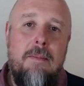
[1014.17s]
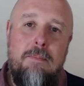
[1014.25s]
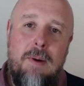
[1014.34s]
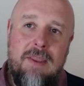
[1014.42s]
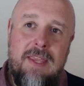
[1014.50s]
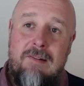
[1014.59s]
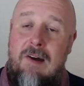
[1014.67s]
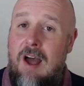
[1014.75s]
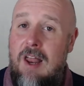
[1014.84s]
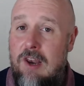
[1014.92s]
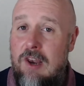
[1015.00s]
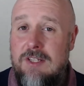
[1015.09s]
But there
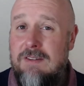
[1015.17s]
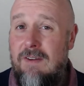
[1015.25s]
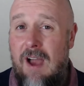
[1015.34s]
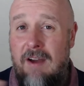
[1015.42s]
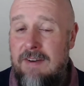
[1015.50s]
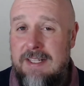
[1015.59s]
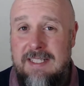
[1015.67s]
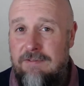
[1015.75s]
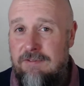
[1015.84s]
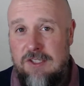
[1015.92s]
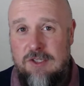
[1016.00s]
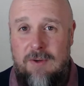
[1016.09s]
are lots of other
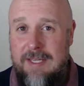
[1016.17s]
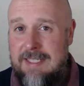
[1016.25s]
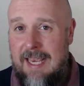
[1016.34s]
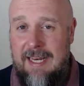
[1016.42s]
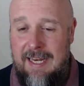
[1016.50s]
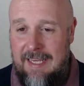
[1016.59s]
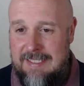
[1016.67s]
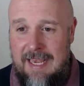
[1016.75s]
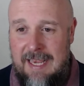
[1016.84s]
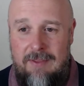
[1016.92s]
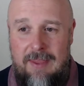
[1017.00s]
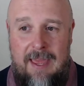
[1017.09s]
different sort of techniques
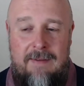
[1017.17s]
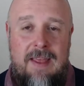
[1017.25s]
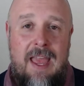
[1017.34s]
out there.